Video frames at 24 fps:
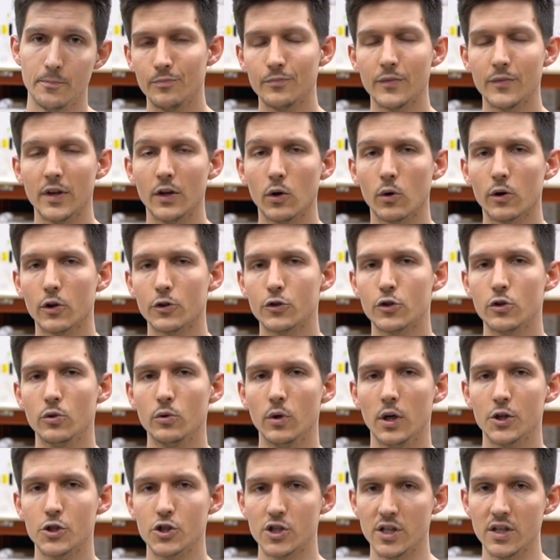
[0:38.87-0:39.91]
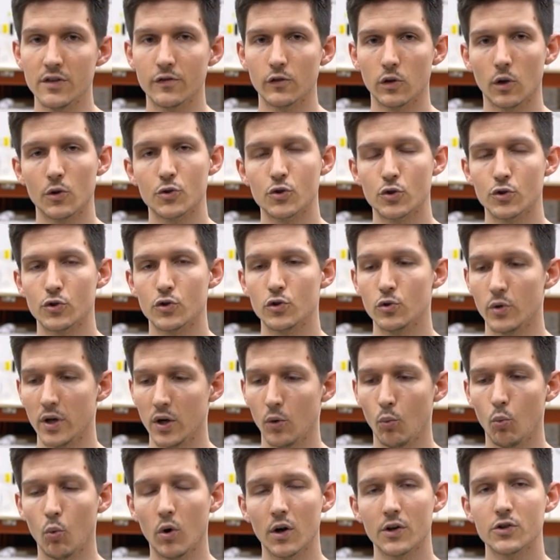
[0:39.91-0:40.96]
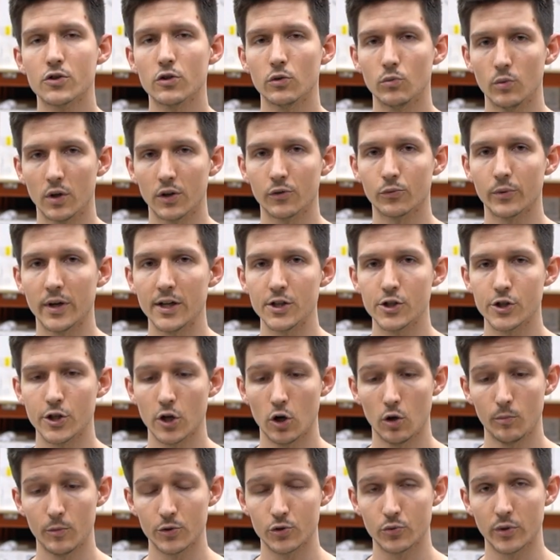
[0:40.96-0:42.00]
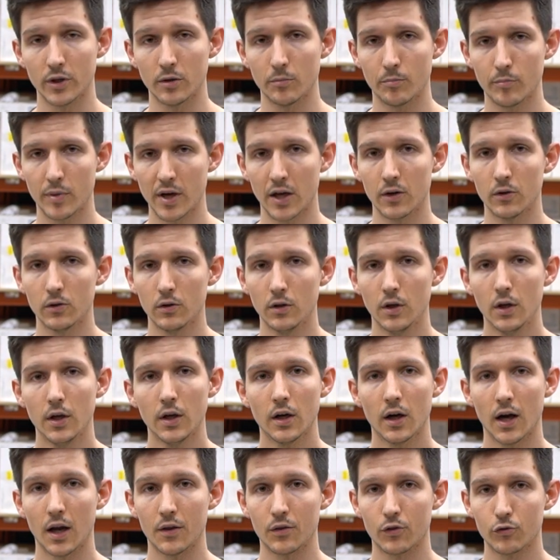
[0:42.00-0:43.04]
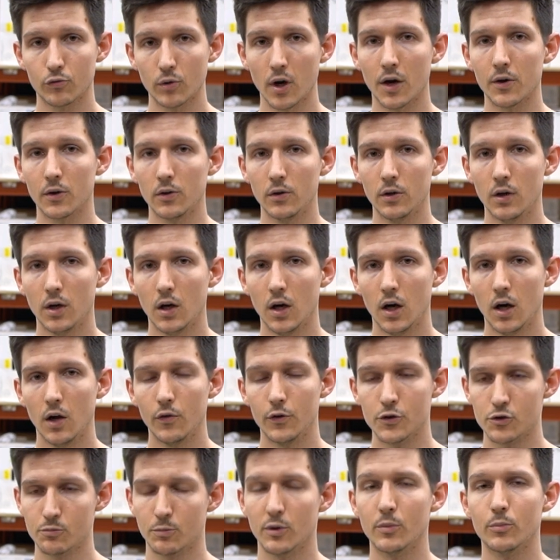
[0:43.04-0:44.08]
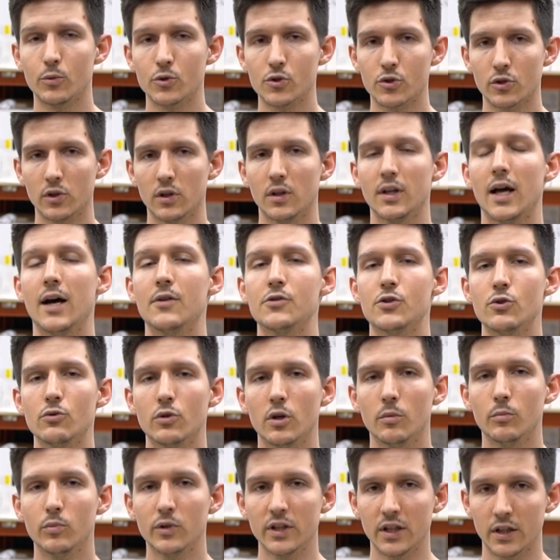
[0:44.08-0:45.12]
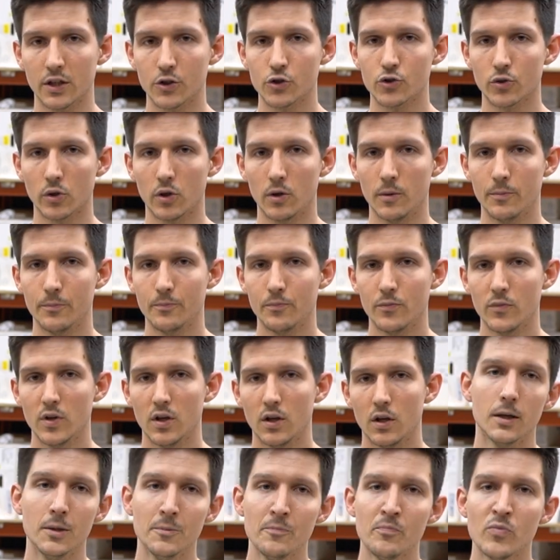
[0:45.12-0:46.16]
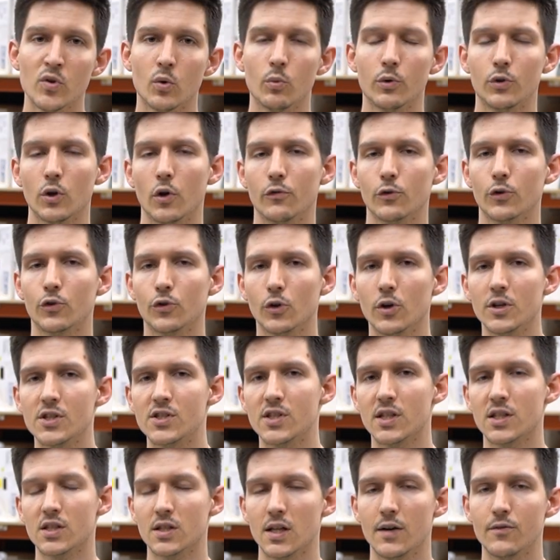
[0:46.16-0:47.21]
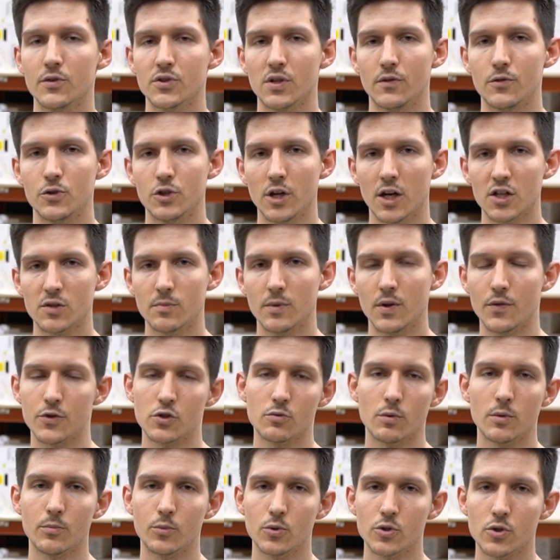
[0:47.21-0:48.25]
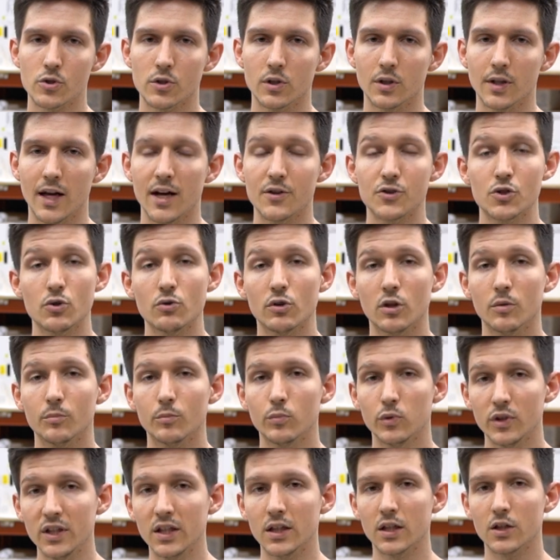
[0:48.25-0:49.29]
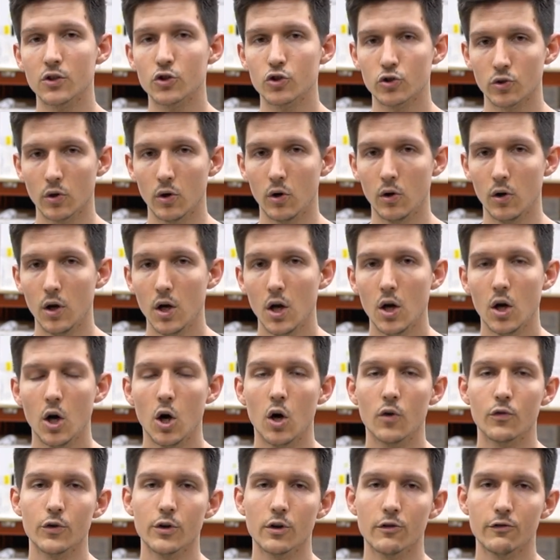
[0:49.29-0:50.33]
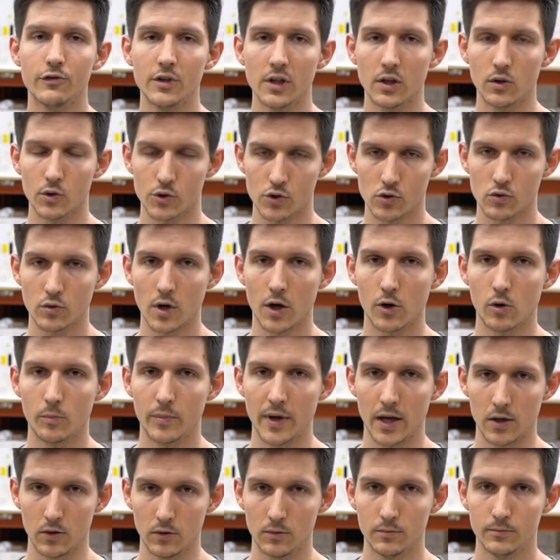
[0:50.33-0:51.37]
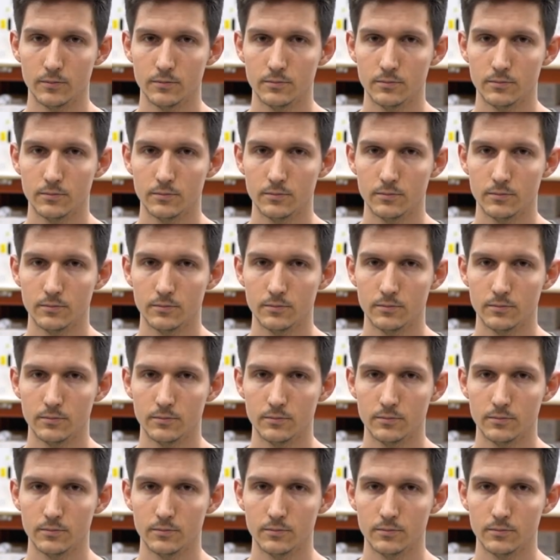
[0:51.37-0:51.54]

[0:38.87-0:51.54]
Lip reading: In order to achieve closer to a 1-to-1 ratio between pedal and throttle, the Sprint Booster allows you complete control. With over 36 levels of adjustment, the Sprint Booster allows you complete control over your vehicle's throttle pedal.